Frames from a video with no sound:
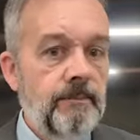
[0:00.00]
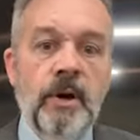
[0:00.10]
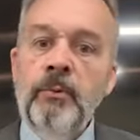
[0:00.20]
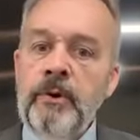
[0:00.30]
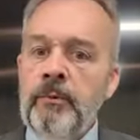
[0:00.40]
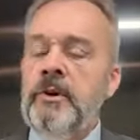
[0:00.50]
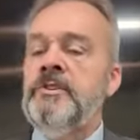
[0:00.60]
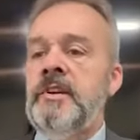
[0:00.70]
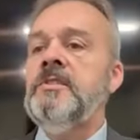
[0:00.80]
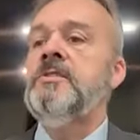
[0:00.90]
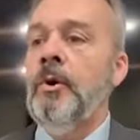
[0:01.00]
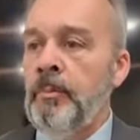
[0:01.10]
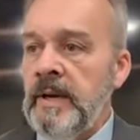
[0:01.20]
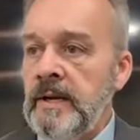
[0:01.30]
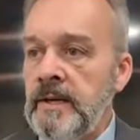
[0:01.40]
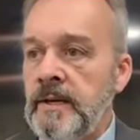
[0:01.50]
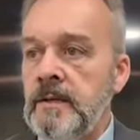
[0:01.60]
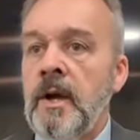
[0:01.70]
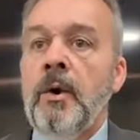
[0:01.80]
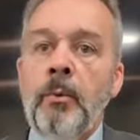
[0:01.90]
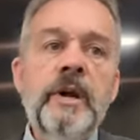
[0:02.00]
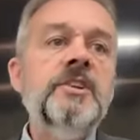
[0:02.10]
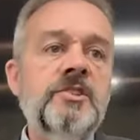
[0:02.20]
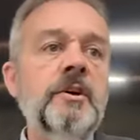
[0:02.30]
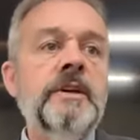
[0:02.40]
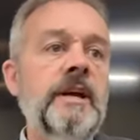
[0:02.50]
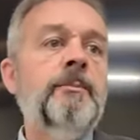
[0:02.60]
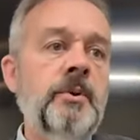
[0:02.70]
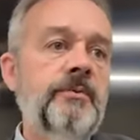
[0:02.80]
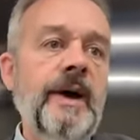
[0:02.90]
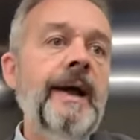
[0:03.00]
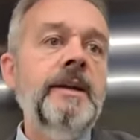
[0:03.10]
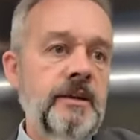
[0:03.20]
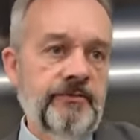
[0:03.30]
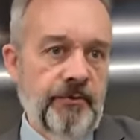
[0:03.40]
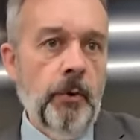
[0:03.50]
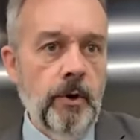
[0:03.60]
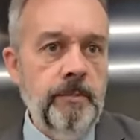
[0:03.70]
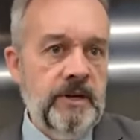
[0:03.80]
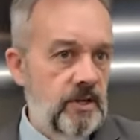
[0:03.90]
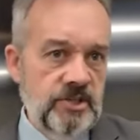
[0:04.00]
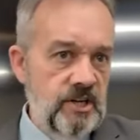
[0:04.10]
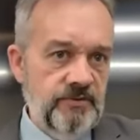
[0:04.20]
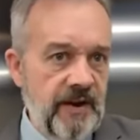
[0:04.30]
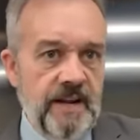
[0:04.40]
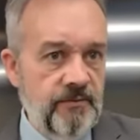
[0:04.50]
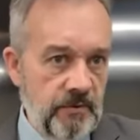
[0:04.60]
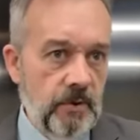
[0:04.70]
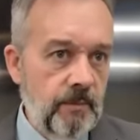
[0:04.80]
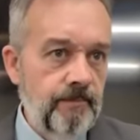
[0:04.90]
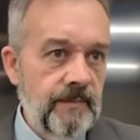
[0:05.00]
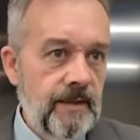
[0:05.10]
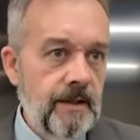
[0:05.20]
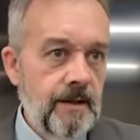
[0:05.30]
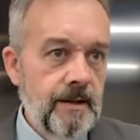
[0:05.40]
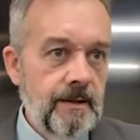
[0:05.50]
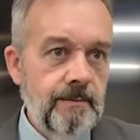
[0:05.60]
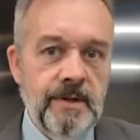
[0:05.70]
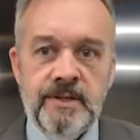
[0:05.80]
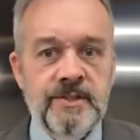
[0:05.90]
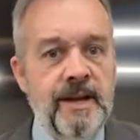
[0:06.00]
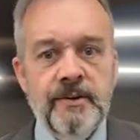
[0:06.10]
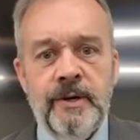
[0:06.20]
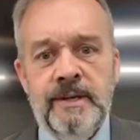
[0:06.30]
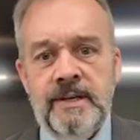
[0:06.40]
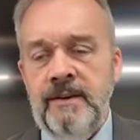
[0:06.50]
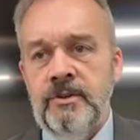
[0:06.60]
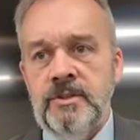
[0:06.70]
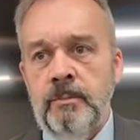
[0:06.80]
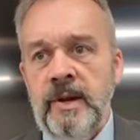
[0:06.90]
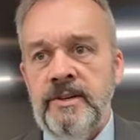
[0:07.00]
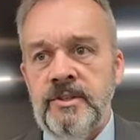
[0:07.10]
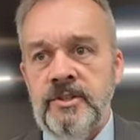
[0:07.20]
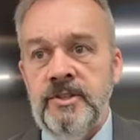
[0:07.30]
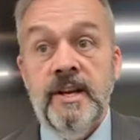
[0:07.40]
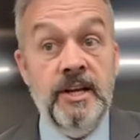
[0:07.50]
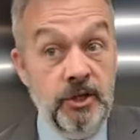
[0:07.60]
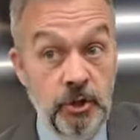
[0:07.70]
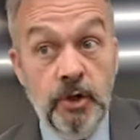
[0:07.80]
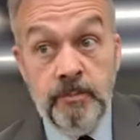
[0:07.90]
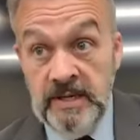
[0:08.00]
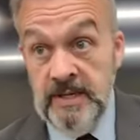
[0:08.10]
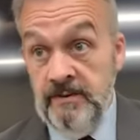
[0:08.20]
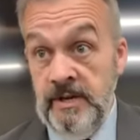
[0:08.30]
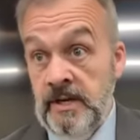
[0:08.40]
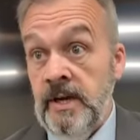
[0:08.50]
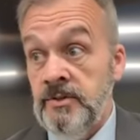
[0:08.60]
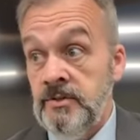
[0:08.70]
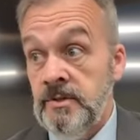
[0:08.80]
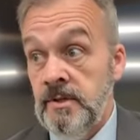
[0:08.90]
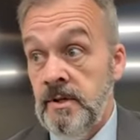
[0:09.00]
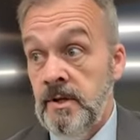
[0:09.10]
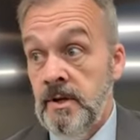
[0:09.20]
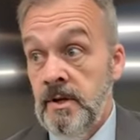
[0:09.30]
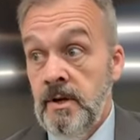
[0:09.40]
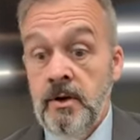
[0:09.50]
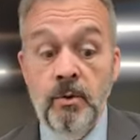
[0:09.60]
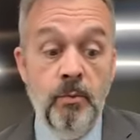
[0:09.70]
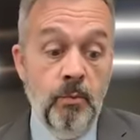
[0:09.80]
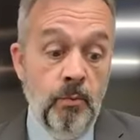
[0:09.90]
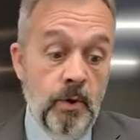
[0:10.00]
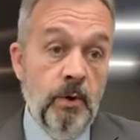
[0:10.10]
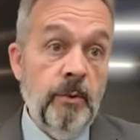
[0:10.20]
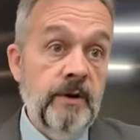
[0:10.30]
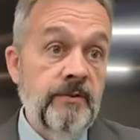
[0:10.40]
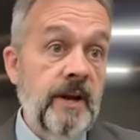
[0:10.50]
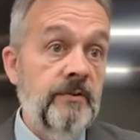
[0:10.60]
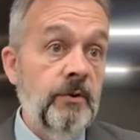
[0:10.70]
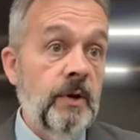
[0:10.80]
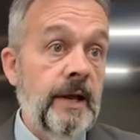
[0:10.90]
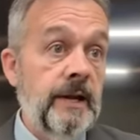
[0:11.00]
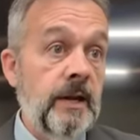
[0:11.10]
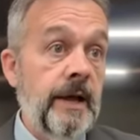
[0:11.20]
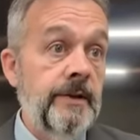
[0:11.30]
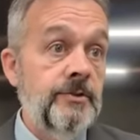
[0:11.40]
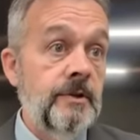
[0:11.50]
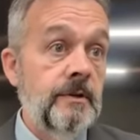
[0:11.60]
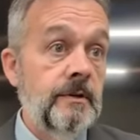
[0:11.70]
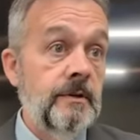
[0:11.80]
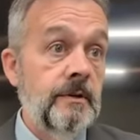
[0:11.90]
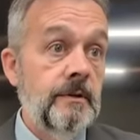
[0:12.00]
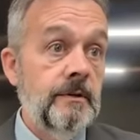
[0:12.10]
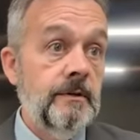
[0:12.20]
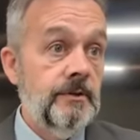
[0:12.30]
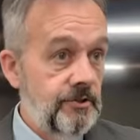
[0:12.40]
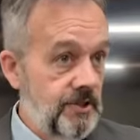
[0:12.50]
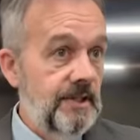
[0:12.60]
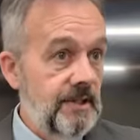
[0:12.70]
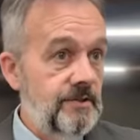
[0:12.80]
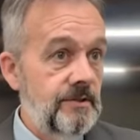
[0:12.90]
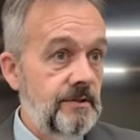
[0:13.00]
But when we're disobedient, we still get provided for because He's faithful, but He's not going to give us the blessings that He could be giving us were we faithful like Elijah. Do you see this?